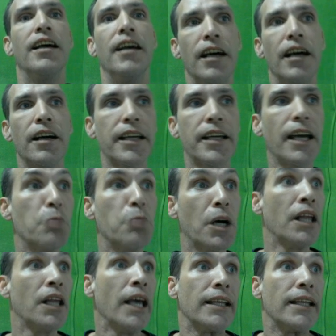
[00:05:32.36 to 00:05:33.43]
Okay,
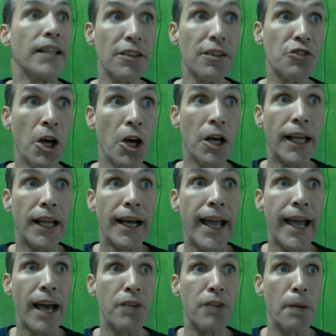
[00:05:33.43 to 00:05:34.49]
well, that's all I
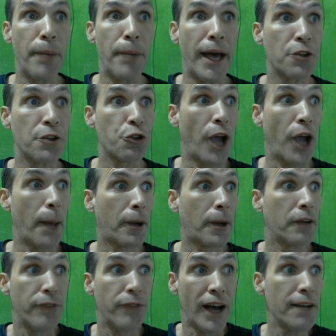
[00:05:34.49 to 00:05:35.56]
have on
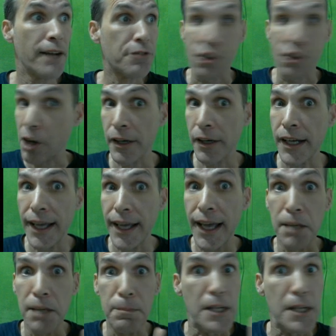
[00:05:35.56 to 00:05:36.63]
BackTrack five. Sorry I
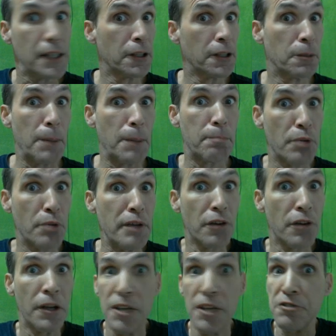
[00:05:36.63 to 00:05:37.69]
had to be a little bit brief
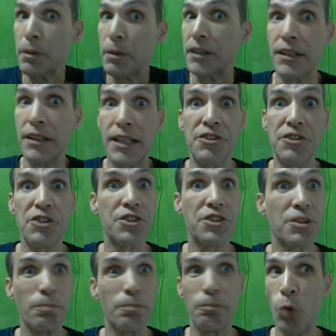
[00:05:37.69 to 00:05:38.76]
on this, but this is
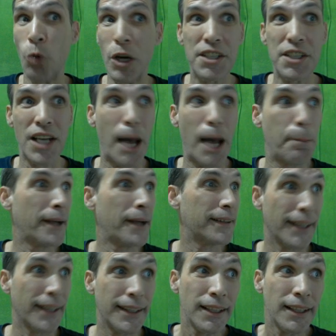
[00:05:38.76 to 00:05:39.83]
one topic
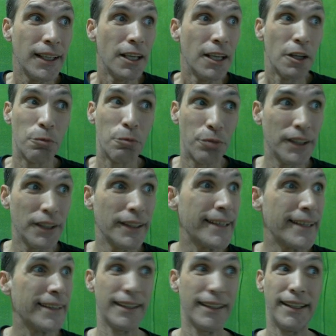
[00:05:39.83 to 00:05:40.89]
that
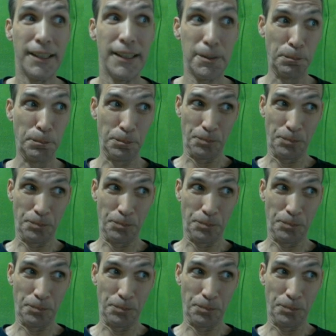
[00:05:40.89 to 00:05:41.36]
really um,